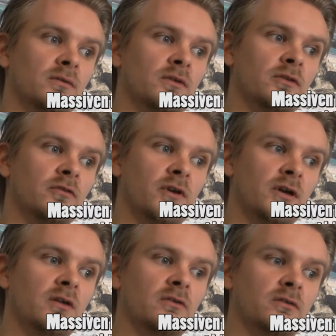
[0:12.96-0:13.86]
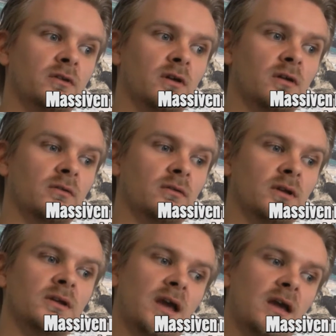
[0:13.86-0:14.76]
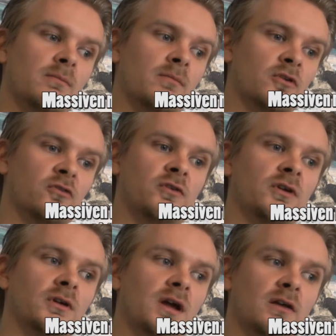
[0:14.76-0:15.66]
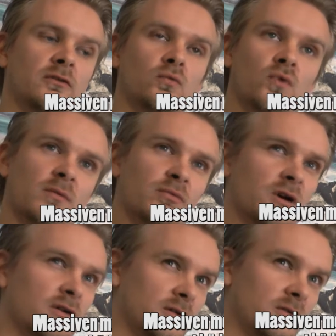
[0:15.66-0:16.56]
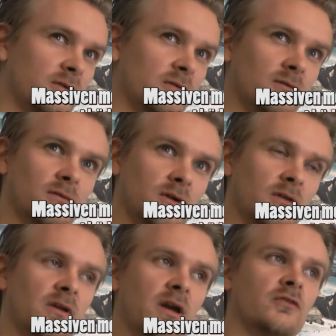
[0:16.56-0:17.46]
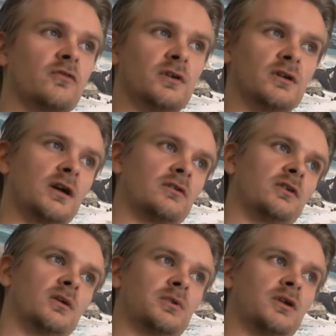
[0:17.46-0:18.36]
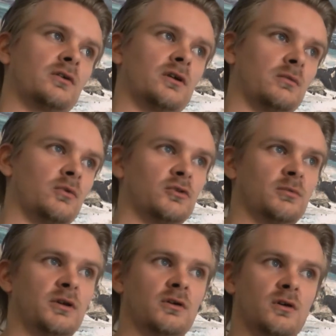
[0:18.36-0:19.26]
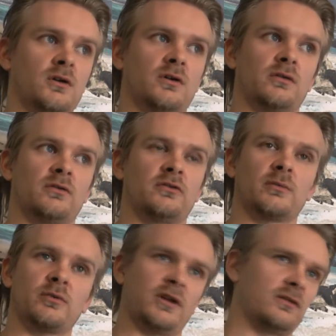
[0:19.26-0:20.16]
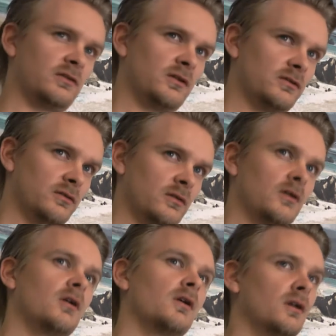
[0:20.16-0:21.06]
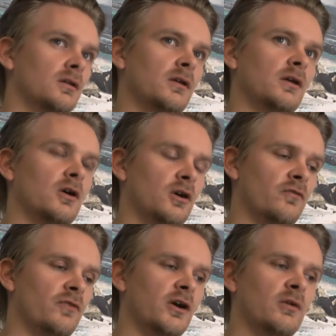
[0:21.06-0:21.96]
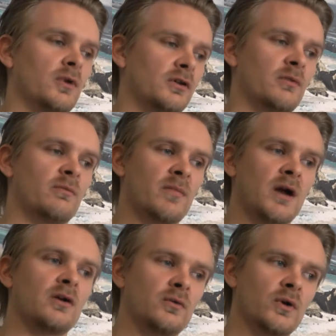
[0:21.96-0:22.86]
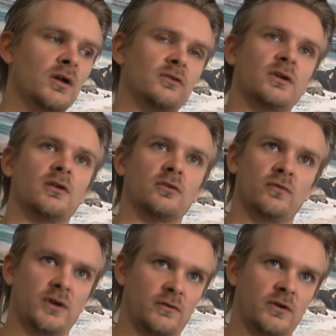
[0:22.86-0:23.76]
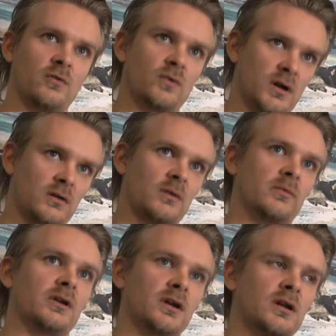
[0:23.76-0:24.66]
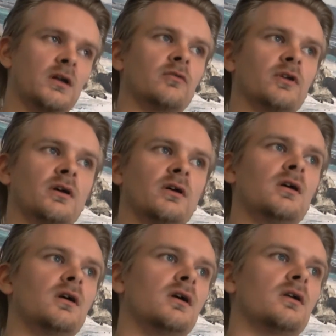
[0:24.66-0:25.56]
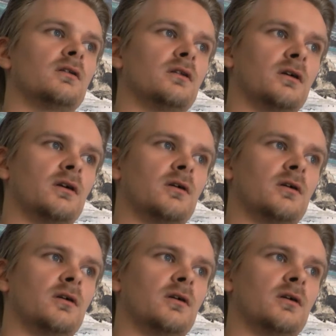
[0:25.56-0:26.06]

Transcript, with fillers: the thing is, the game must feel as one product. It can't feel like single player and multiplayer are separate entities. They are very well together, very well. I mean, a lot of the